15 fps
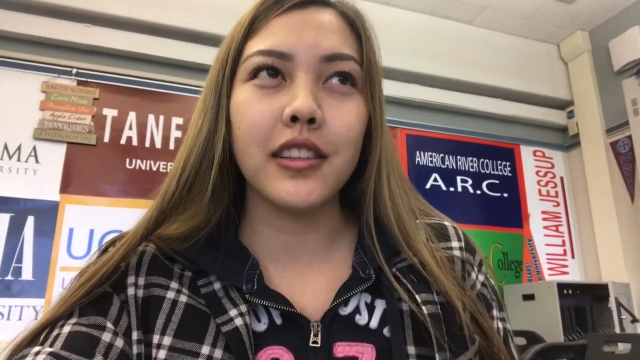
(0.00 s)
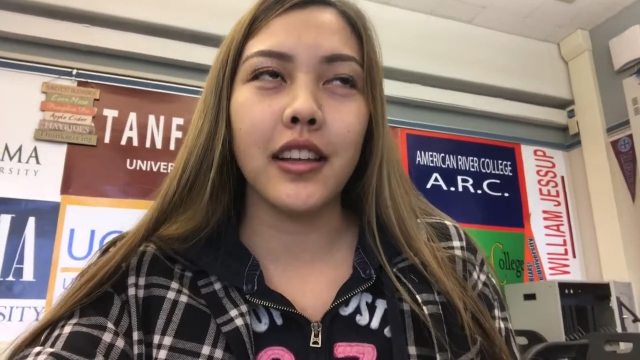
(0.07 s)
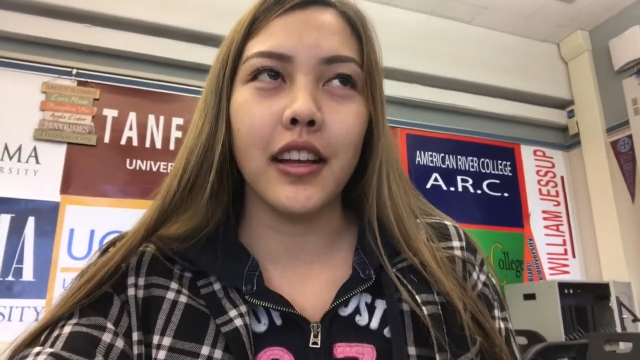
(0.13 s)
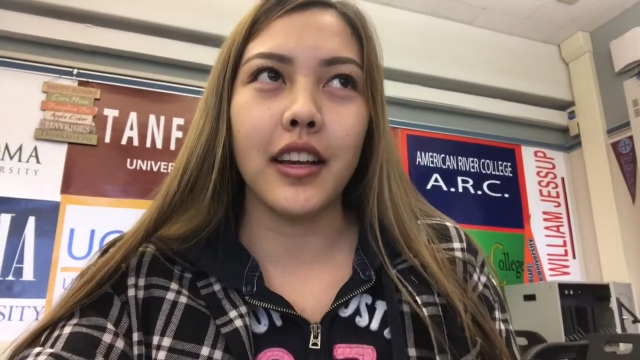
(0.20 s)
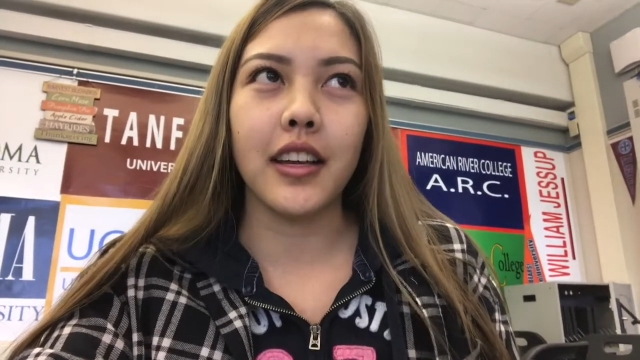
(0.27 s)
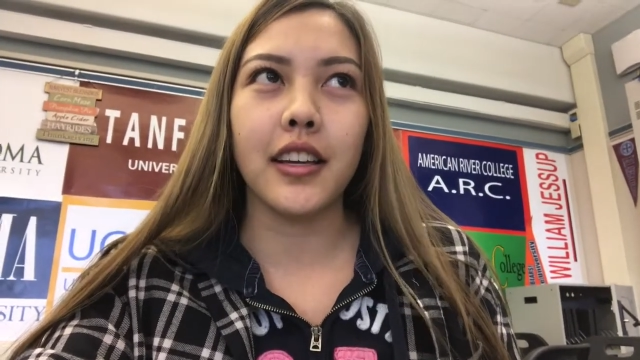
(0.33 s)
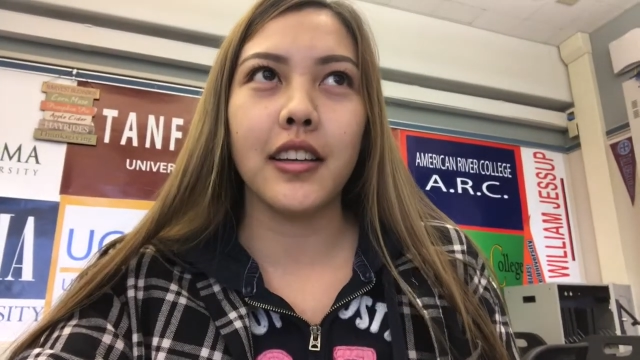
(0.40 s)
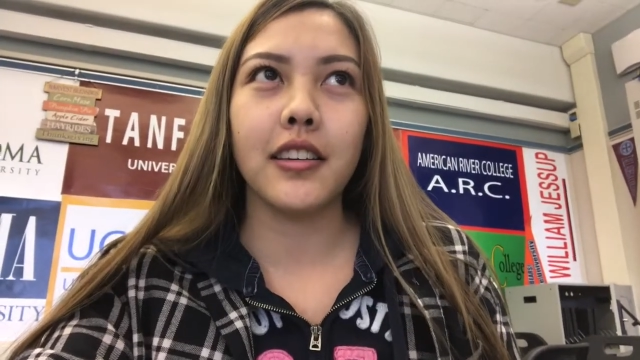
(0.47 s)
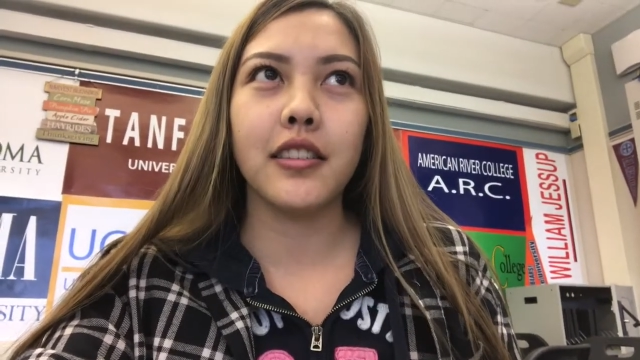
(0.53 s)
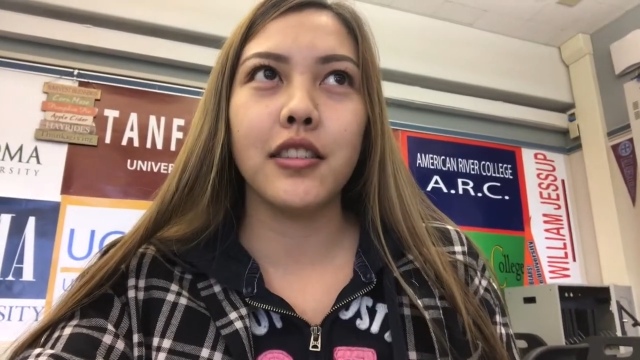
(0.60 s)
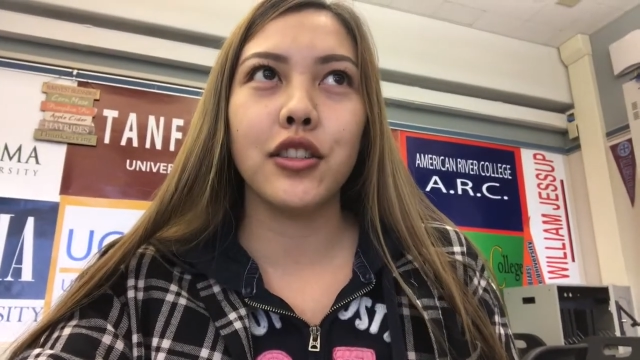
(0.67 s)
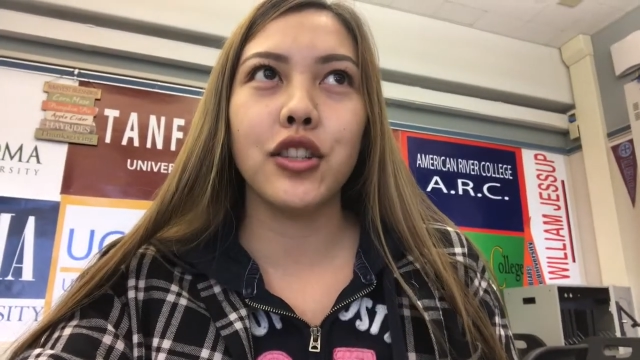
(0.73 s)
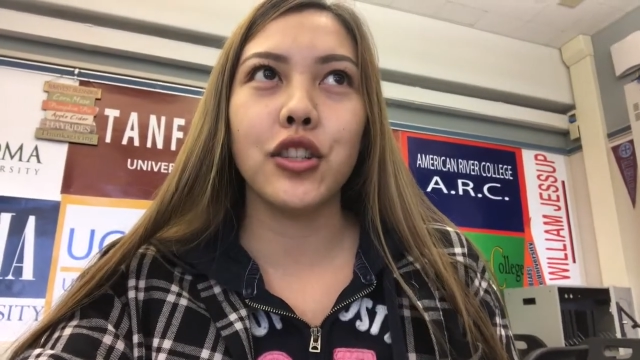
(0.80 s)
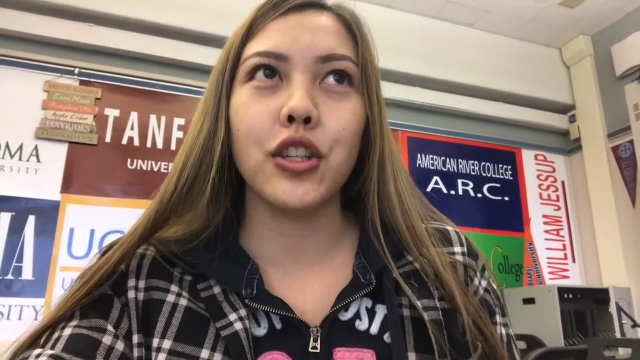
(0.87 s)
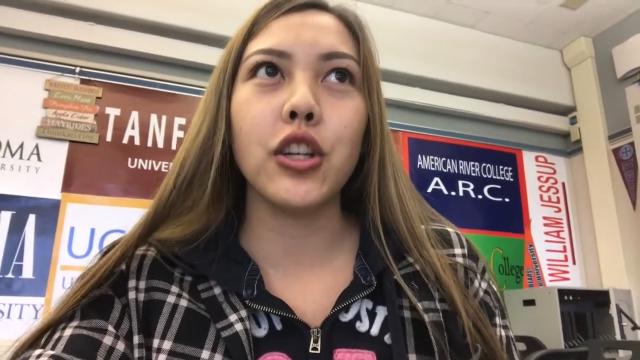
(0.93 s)
like
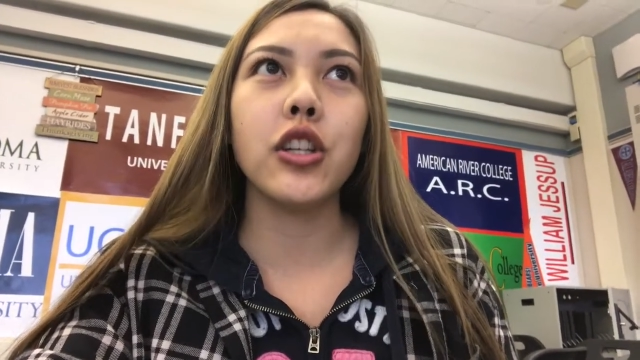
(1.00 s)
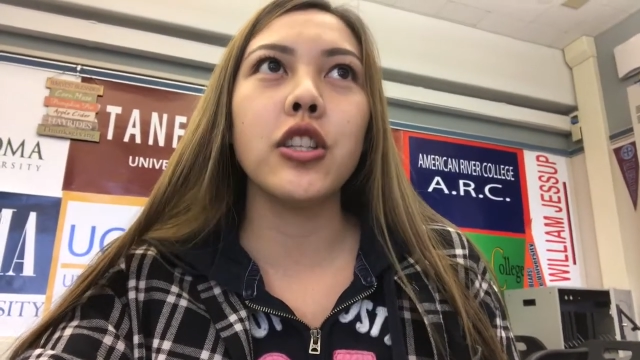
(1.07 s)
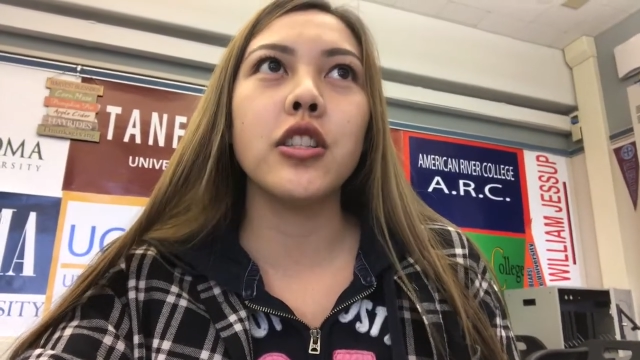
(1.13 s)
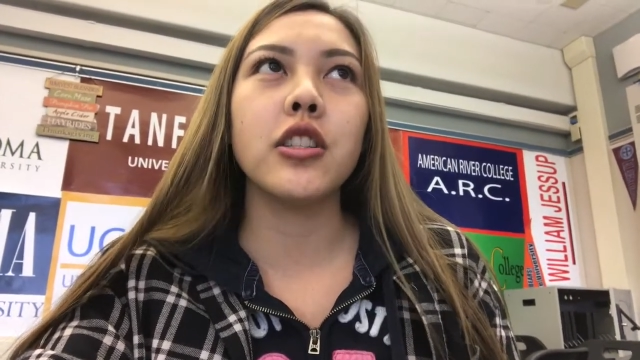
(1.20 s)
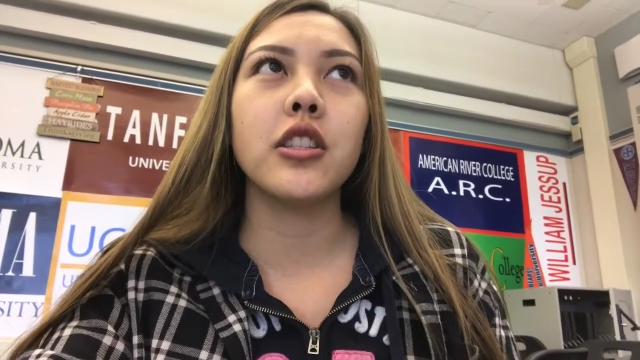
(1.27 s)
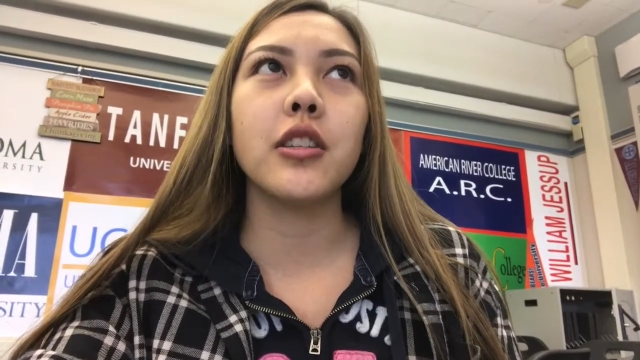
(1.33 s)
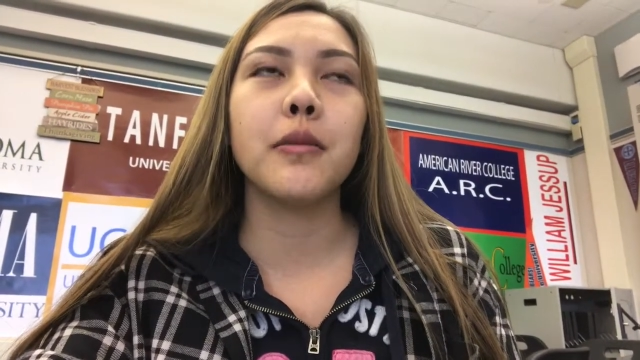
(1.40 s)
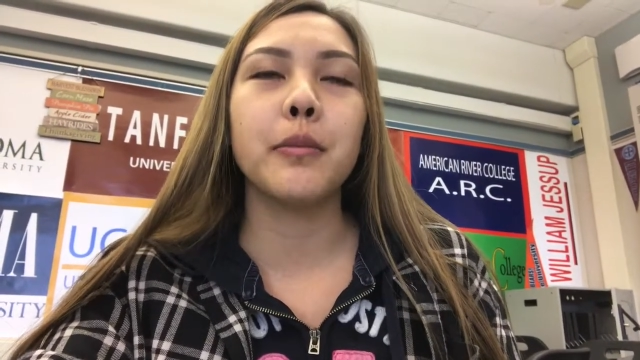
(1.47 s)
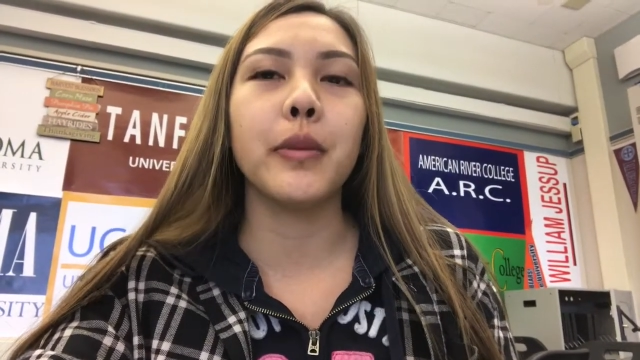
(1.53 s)
shirts,